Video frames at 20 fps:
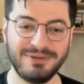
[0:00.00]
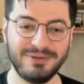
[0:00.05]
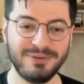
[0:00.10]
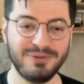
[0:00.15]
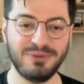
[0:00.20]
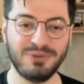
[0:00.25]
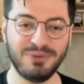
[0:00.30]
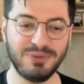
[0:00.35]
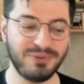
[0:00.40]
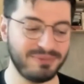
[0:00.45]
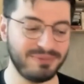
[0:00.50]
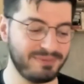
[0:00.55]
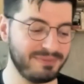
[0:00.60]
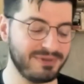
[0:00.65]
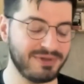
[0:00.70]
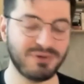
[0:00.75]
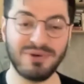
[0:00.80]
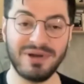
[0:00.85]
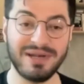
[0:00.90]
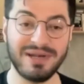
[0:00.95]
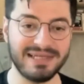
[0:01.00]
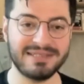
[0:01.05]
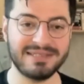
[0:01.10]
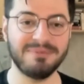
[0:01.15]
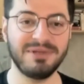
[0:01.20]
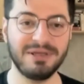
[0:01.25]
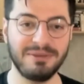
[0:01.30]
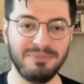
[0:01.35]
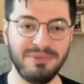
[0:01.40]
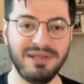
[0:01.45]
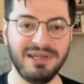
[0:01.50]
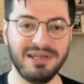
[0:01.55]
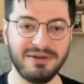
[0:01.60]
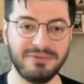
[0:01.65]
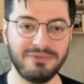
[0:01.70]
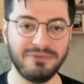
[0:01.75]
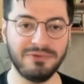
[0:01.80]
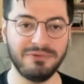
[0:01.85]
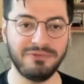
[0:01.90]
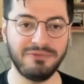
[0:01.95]
you know, creating something
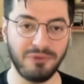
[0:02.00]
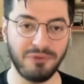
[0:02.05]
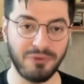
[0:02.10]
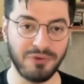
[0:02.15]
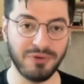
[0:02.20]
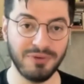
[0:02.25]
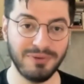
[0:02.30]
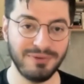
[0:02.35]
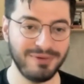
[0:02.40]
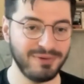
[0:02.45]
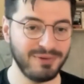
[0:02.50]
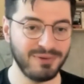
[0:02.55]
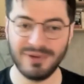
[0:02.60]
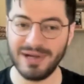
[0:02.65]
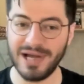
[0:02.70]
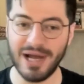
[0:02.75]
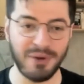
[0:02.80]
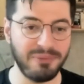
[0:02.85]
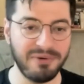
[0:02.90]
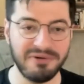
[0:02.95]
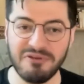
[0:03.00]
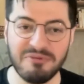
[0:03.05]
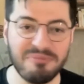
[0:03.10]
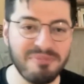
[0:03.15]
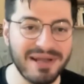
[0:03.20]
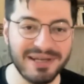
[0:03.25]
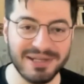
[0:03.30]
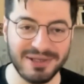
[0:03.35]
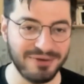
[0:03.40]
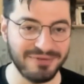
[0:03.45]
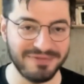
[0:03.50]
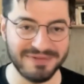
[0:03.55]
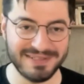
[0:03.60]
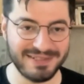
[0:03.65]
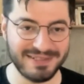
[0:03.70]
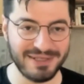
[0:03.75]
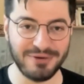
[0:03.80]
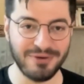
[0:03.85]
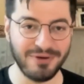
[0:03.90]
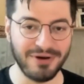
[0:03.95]
meaningful for however many of
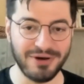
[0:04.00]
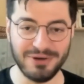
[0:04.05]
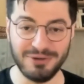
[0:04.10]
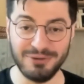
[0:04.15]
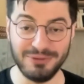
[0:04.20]
us there are.